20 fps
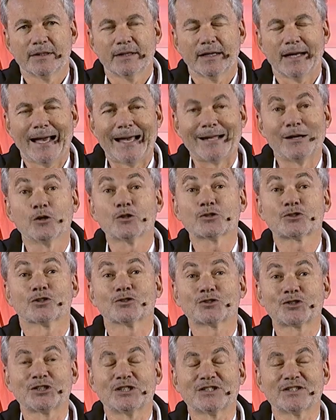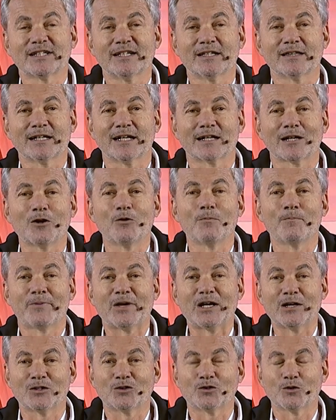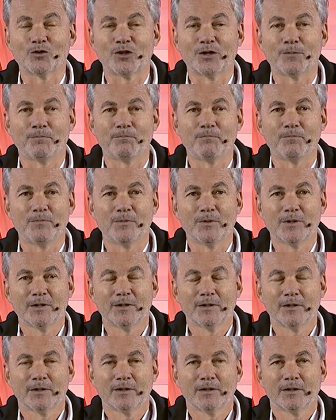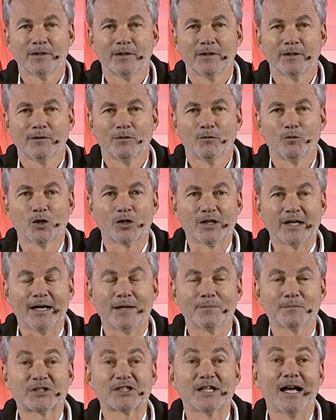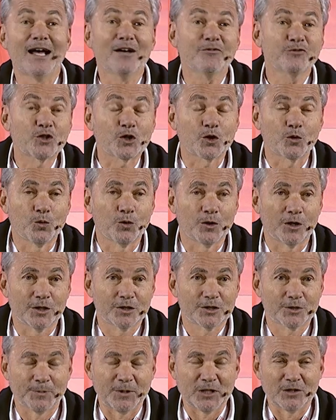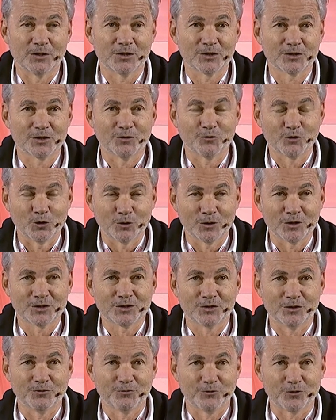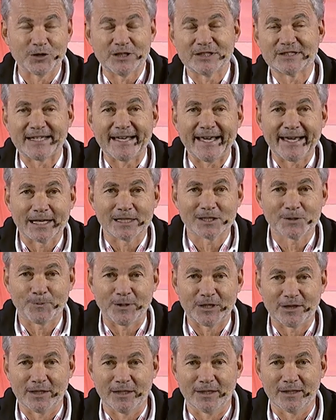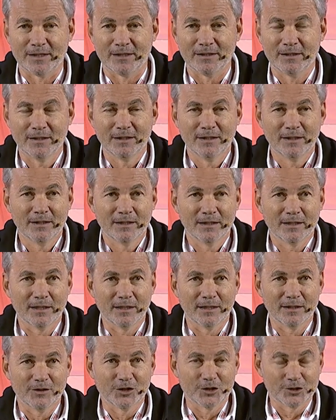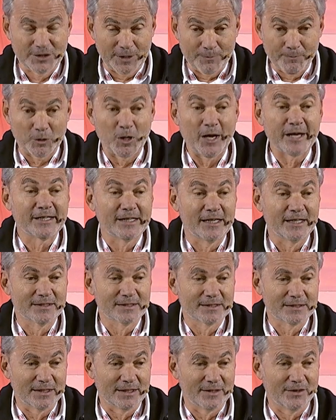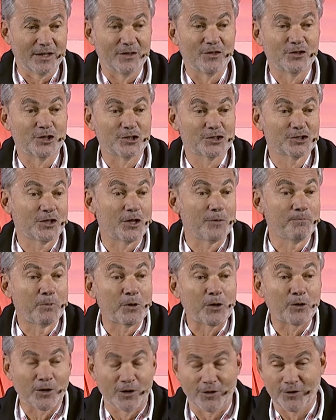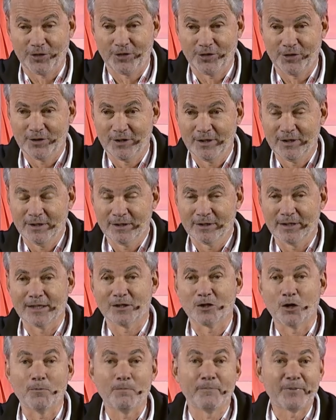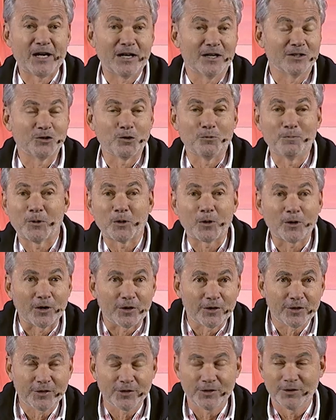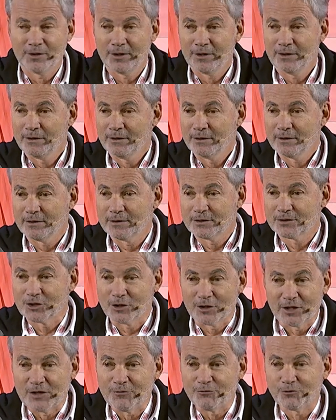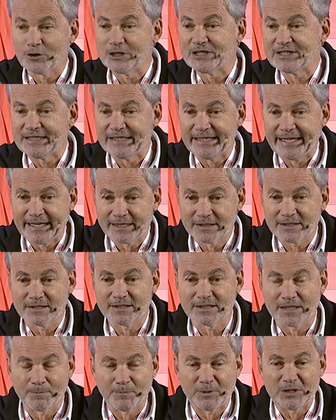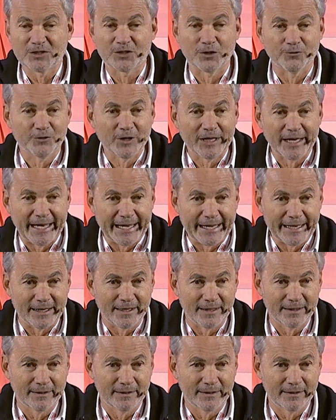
also she said that compared to what comes afterwards, because of course you freeze eggs, but then there's the pregnancy, and then there's the birth. That compared to birth, certainly freezing eggs is a piece of cake.